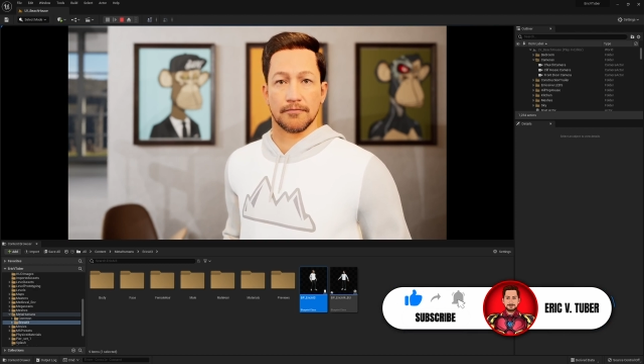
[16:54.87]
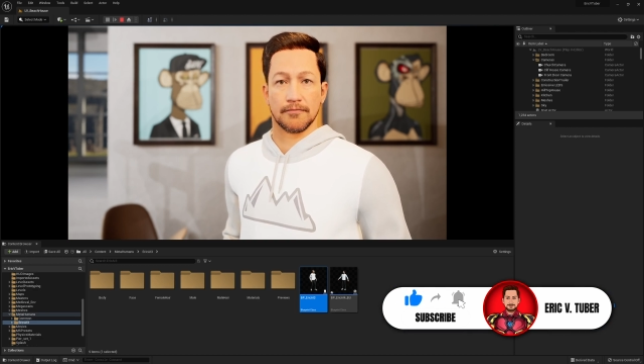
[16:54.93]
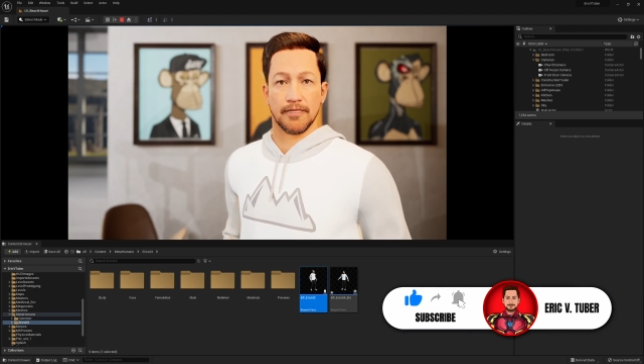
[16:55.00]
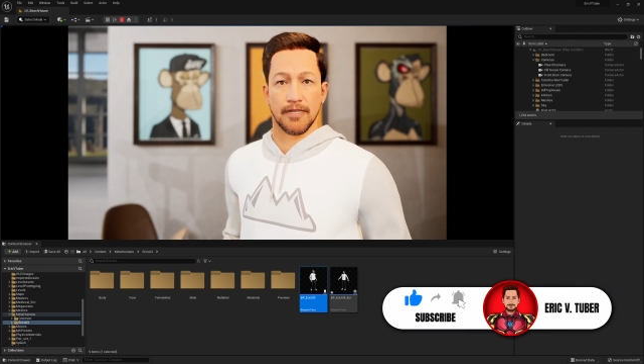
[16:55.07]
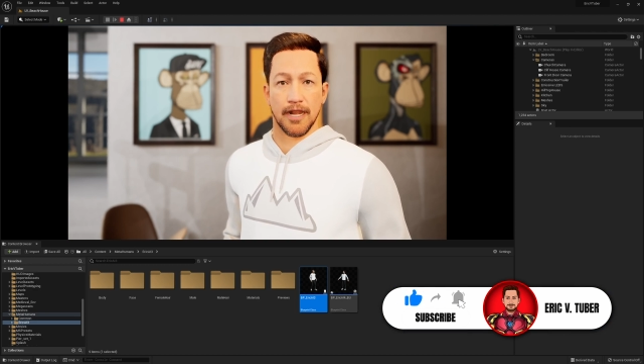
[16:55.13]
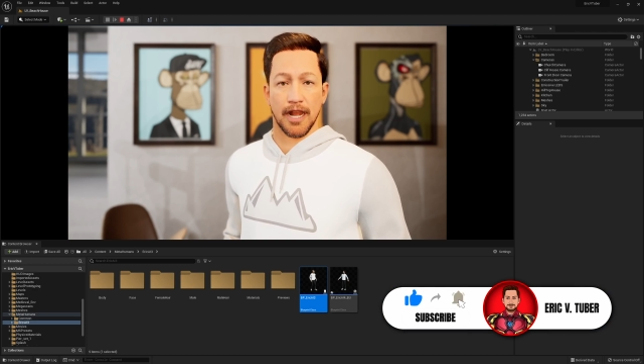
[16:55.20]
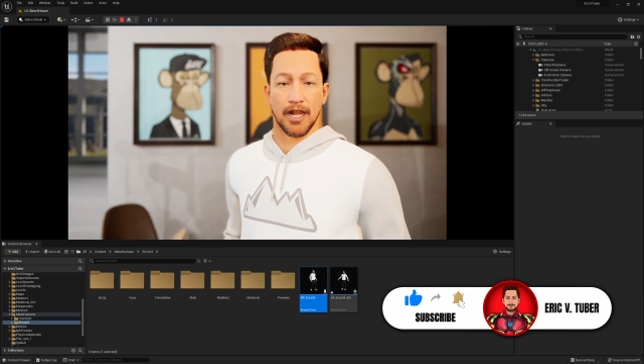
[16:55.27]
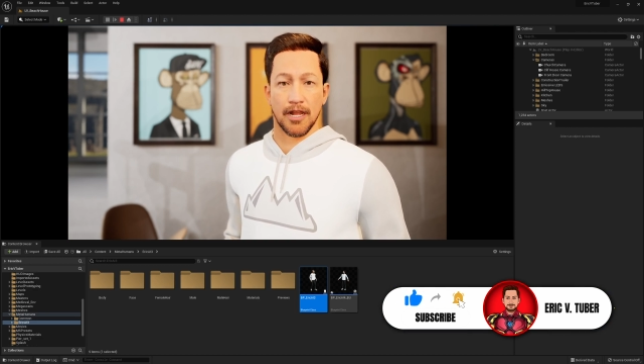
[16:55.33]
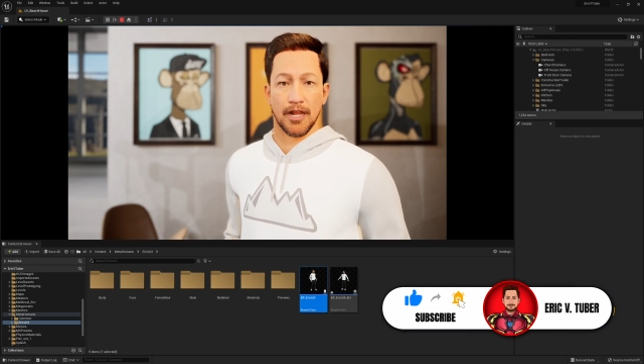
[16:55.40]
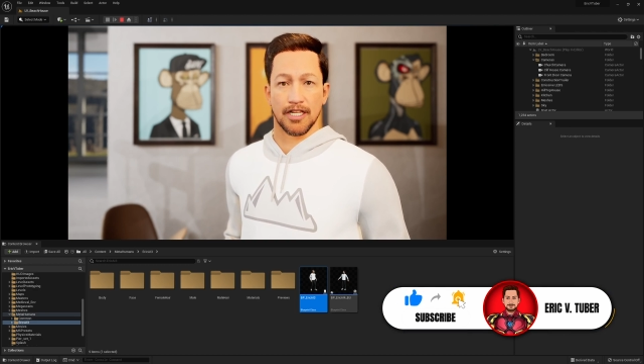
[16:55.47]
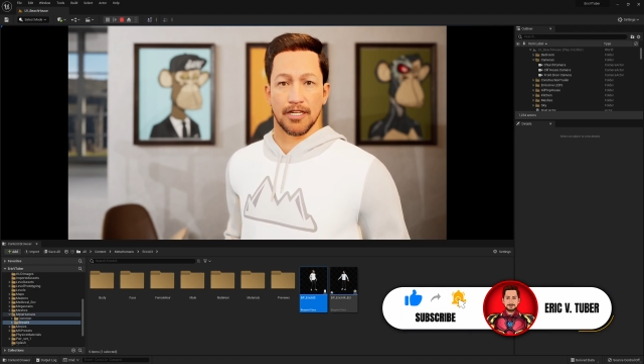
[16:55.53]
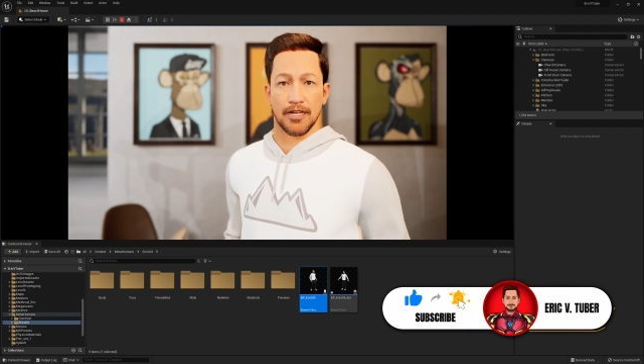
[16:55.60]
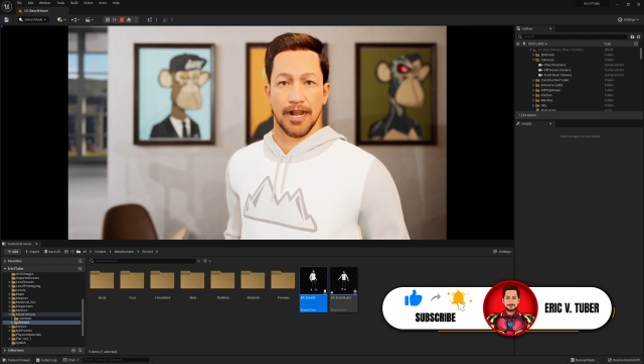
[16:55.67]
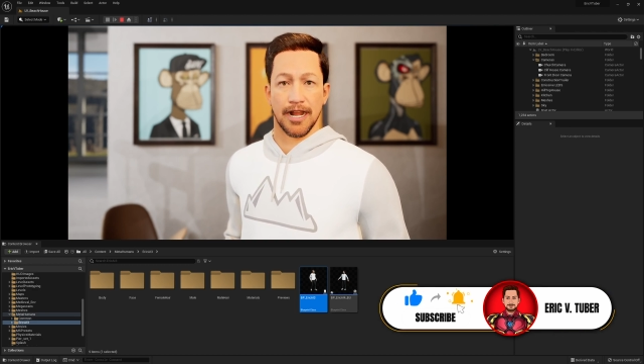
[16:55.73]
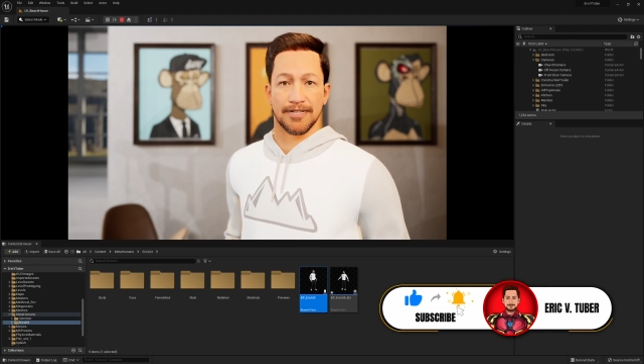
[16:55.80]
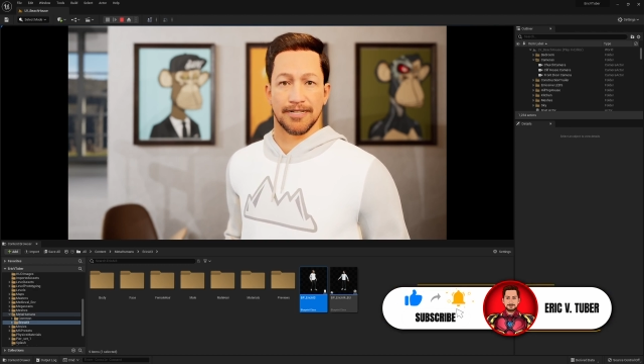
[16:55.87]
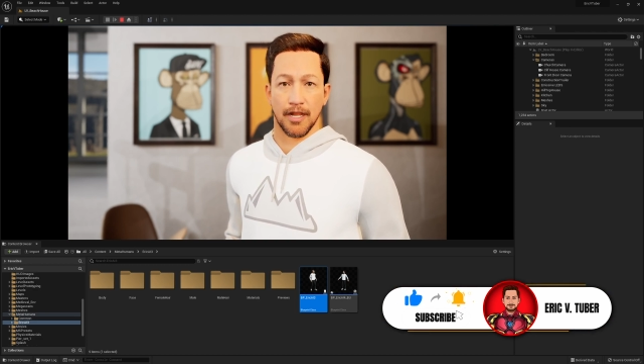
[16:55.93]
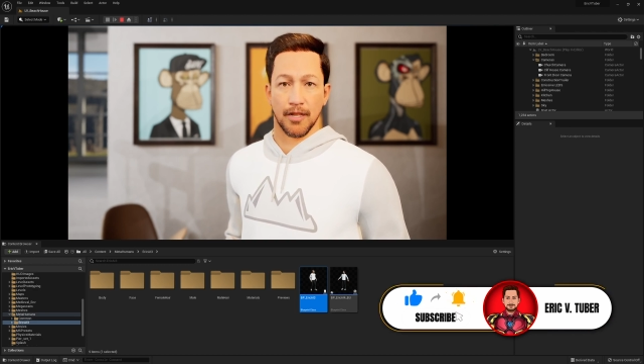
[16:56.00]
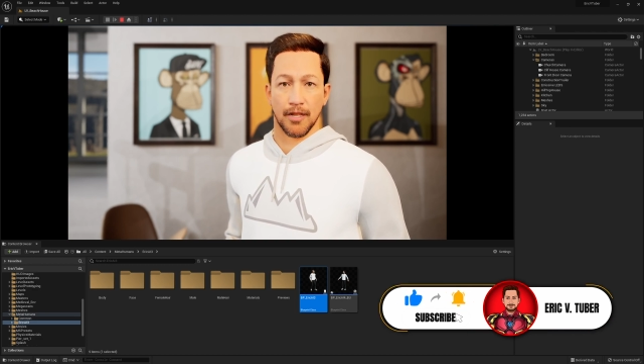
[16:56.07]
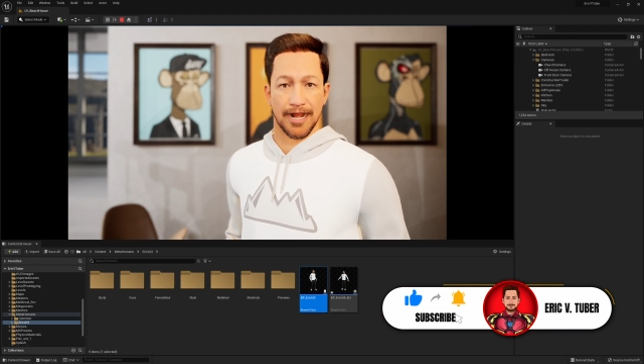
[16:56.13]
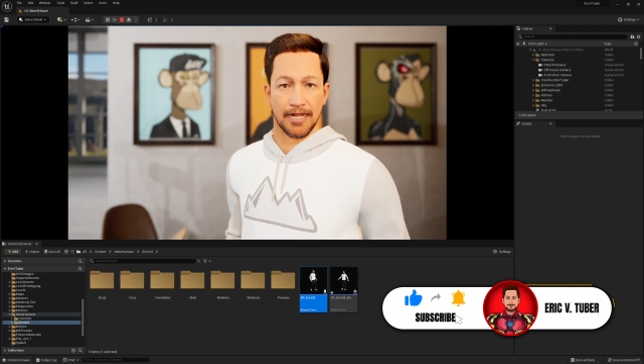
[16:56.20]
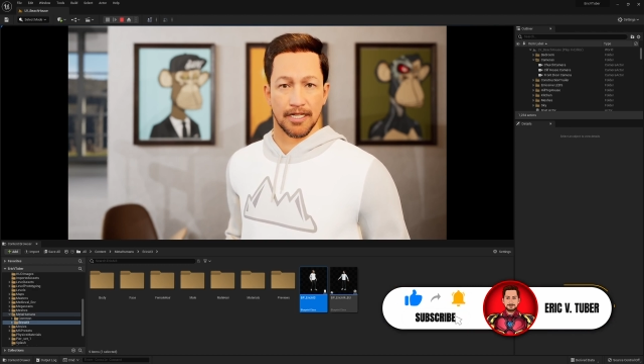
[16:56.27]
All right, you guys, we'll
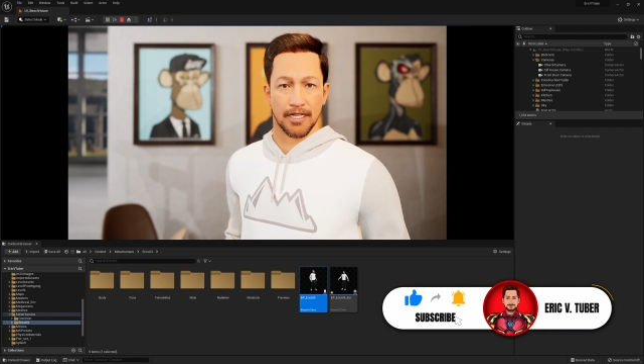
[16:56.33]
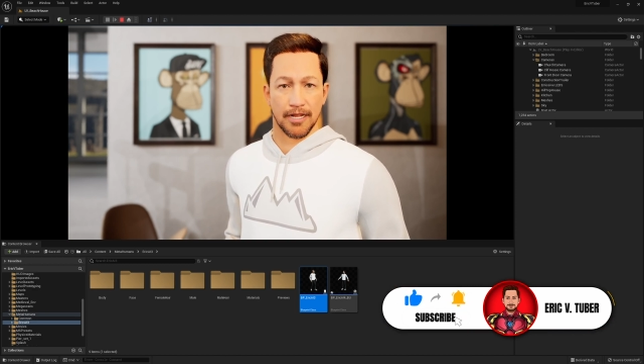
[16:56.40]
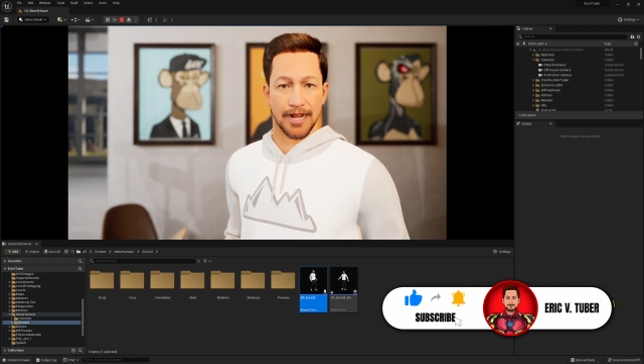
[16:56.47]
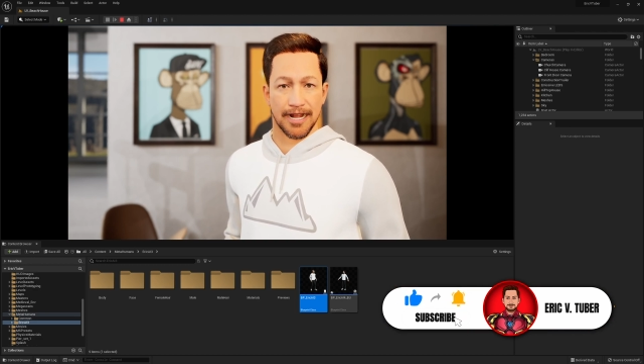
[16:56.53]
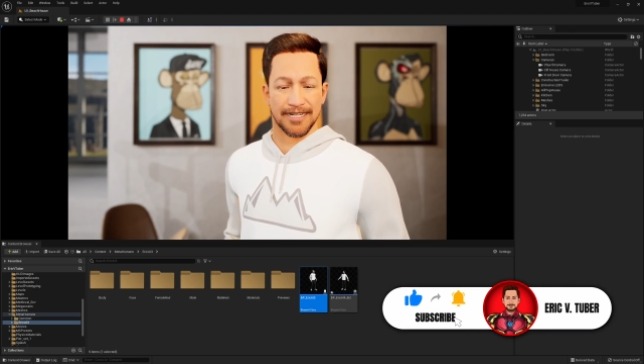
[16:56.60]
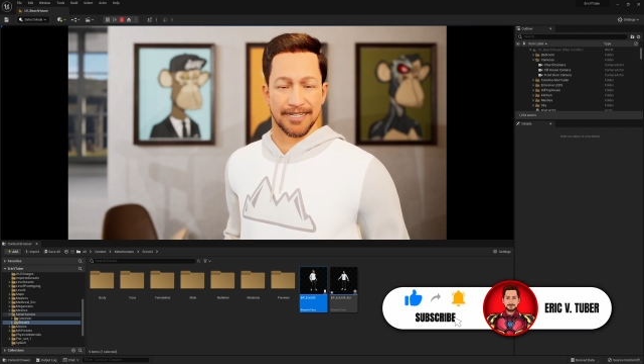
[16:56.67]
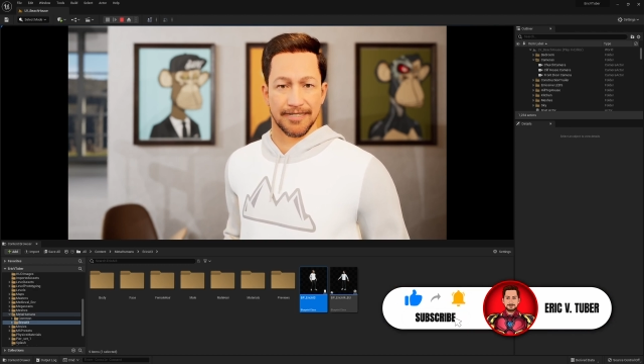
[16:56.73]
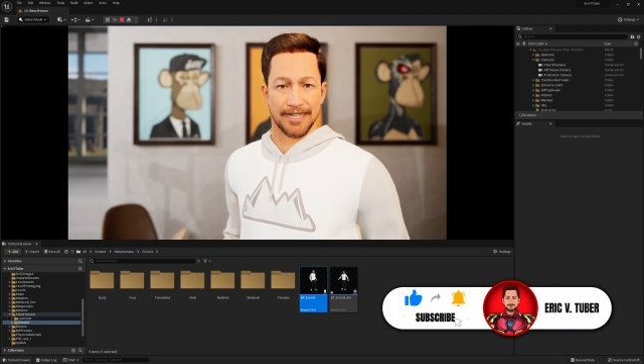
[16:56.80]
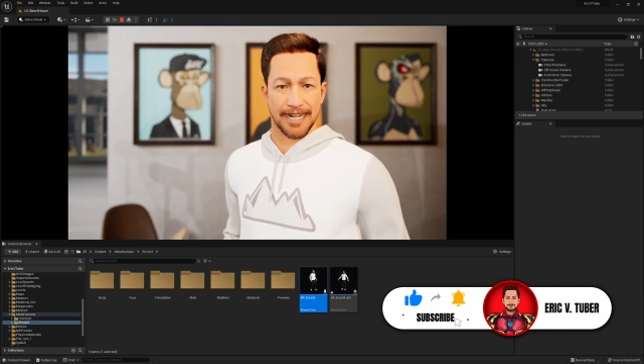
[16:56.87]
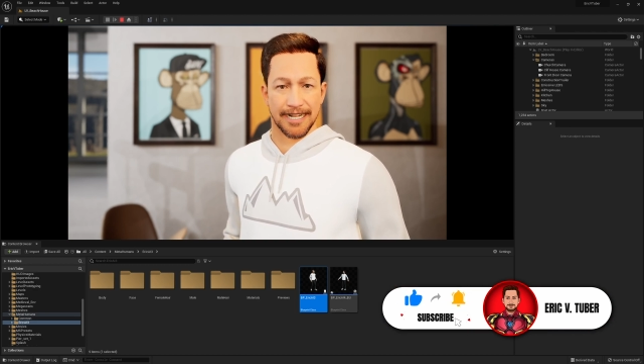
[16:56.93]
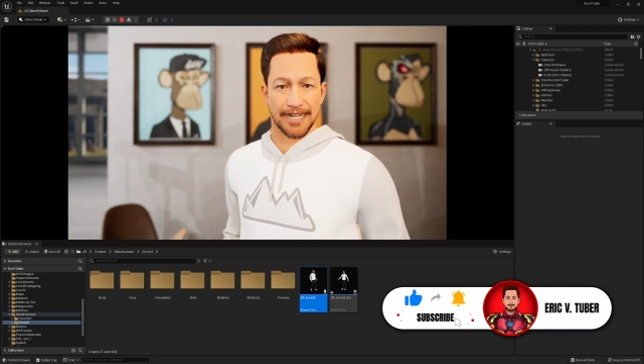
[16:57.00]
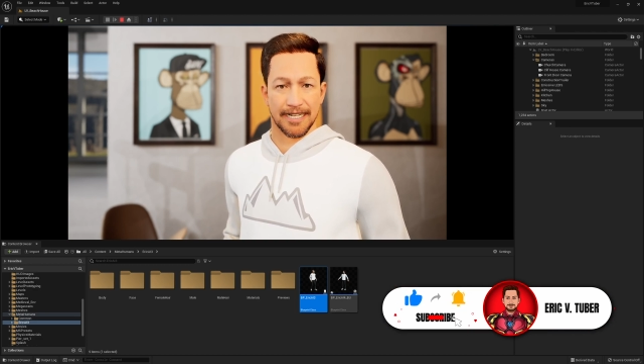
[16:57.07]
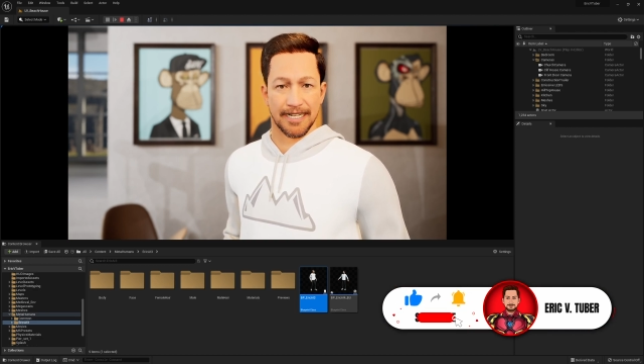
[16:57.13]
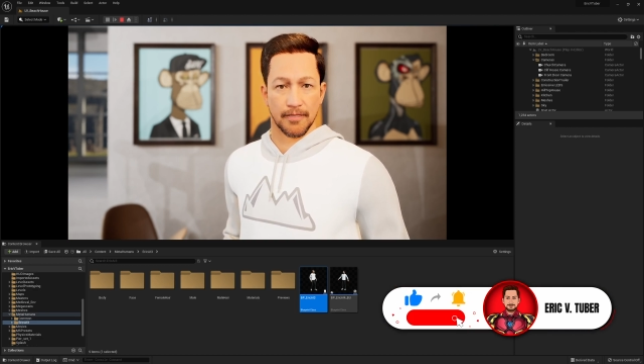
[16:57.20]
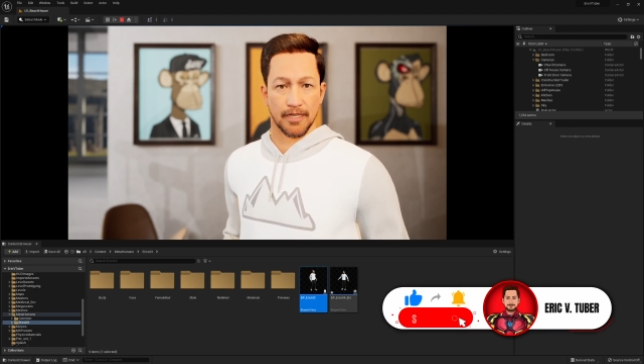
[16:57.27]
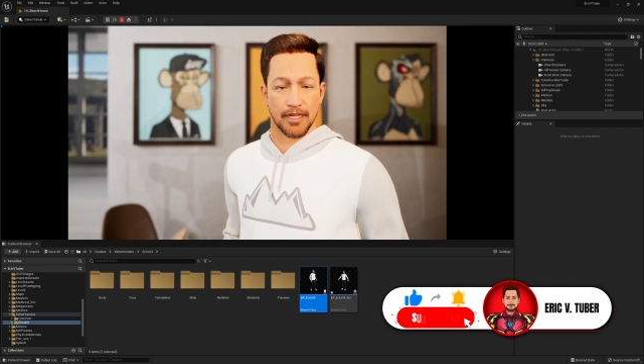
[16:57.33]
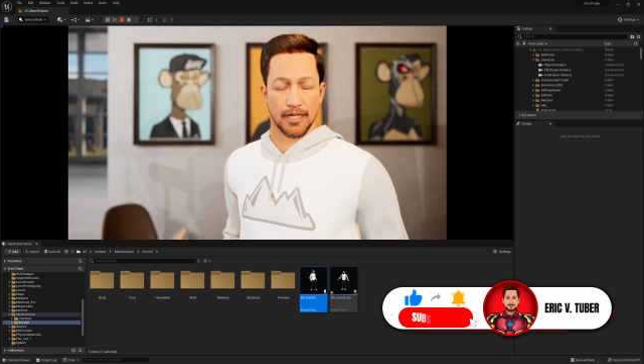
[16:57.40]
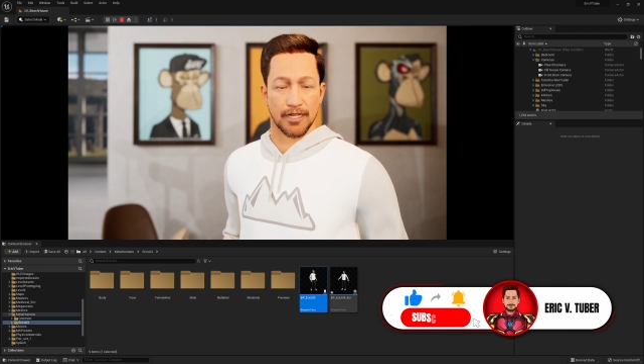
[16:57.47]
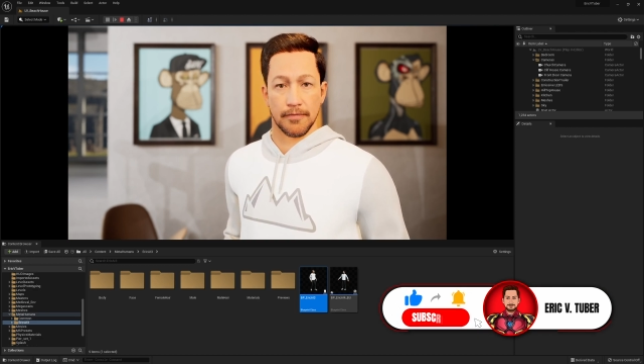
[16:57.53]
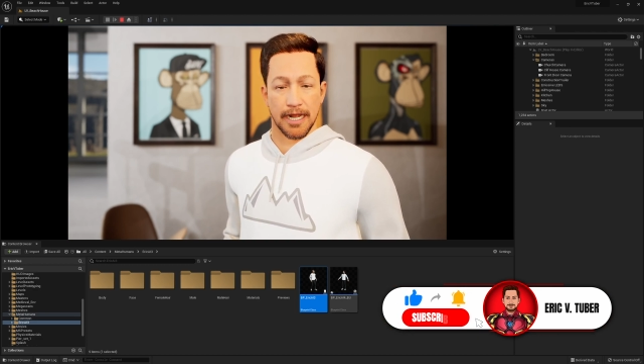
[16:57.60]
catch you guys on the next episode.